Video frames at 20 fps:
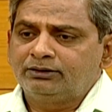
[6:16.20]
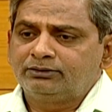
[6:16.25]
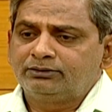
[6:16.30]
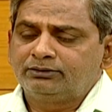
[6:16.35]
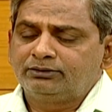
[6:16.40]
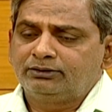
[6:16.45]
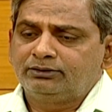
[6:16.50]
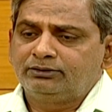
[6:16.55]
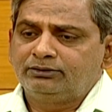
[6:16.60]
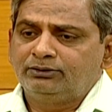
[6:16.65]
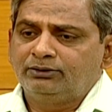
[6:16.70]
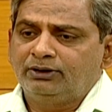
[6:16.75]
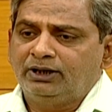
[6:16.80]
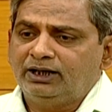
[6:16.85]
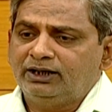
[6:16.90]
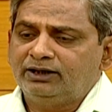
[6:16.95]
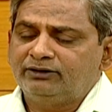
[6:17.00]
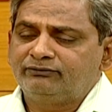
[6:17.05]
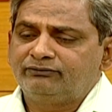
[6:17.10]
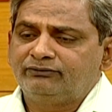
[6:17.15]
you
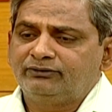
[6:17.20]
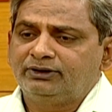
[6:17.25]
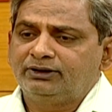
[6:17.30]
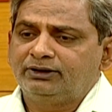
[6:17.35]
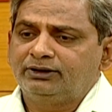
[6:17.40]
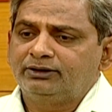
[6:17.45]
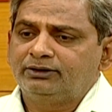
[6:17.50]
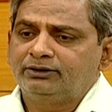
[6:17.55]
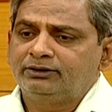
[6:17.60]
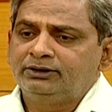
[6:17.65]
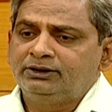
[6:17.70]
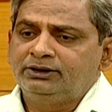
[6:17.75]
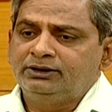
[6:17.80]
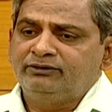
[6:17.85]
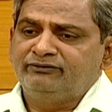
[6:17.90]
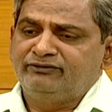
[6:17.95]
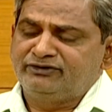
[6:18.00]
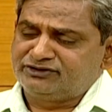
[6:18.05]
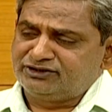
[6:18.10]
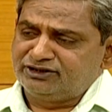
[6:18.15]
have
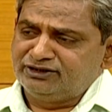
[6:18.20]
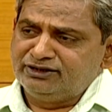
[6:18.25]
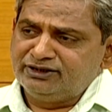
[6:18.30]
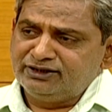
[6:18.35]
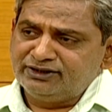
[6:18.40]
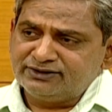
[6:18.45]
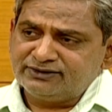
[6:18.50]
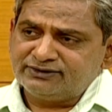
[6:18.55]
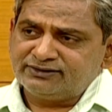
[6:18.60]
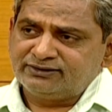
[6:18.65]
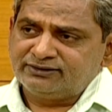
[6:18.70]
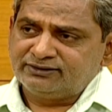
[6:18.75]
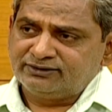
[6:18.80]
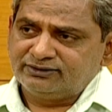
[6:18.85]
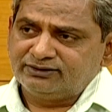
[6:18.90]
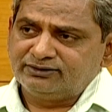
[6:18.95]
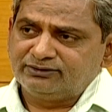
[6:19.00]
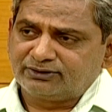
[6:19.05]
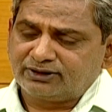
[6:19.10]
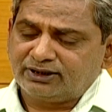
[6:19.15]
West Indies,
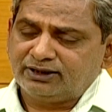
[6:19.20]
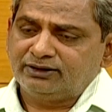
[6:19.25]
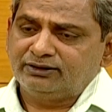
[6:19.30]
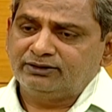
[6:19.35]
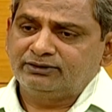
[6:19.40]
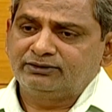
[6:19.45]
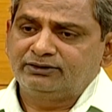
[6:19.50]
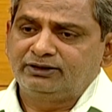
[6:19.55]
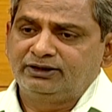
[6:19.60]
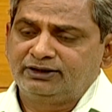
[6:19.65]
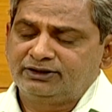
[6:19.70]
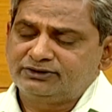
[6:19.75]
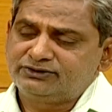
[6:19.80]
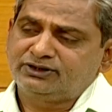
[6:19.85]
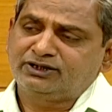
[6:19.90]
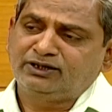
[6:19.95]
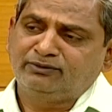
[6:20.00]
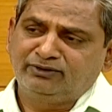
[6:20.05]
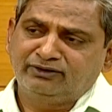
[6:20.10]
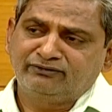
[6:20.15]
okay, the literature
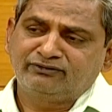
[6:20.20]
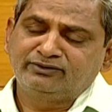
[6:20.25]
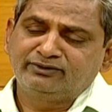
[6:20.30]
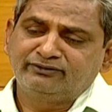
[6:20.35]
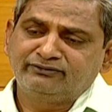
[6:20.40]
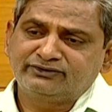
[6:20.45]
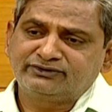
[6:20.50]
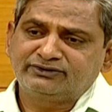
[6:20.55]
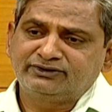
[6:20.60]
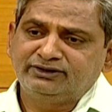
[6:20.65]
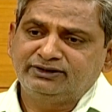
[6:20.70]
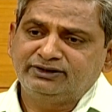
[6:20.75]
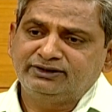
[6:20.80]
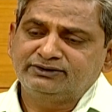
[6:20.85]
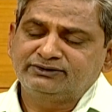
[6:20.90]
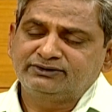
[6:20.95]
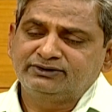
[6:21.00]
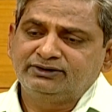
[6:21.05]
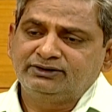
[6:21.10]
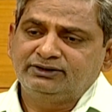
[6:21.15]
coming from the West
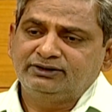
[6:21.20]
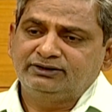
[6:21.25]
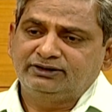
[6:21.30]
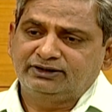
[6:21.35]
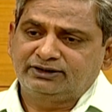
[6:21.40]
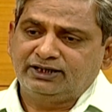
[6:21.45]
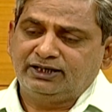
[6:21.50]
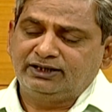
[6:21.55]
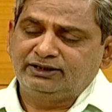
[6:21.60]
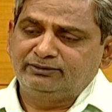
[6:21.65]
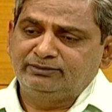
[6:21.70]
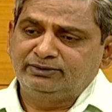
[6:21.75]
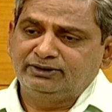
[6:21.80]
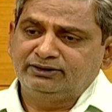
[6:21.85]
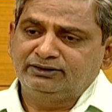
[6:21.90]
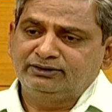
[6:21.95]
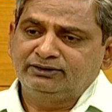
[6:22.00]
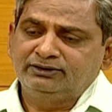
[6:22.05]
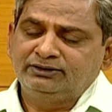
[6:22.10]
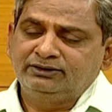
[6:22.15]
Indies, the
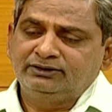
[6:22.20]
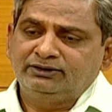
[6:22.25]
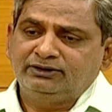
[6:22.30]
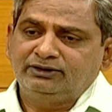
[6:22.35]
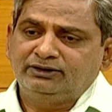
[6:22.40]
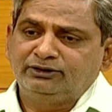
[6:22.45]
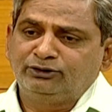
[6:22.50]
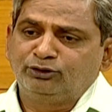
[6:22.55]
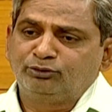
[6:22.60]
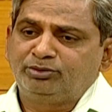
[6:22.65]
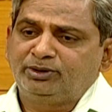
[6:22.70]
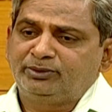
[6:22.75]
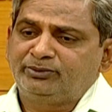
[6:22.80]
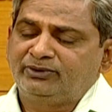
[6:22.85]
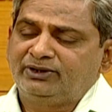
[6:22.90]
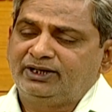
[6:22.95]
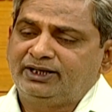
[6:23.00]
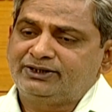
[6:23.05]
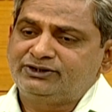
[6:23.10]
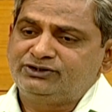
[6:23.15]
Caribbean, you know, people
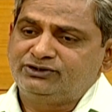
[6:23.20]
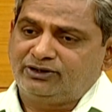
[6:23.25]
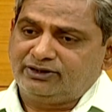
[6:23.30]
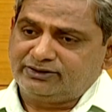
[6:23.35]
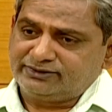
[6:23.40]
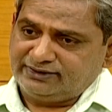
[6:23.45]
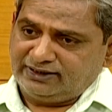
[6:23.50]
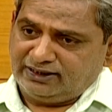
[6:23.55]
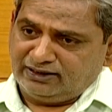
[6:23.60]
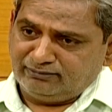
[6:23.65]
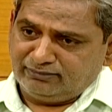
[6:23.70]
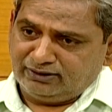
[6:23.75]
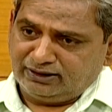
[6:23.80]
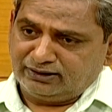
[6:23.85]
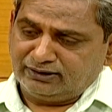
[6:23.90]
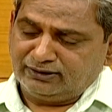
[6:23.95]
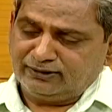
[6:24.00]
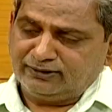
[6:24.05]
like George Lamming,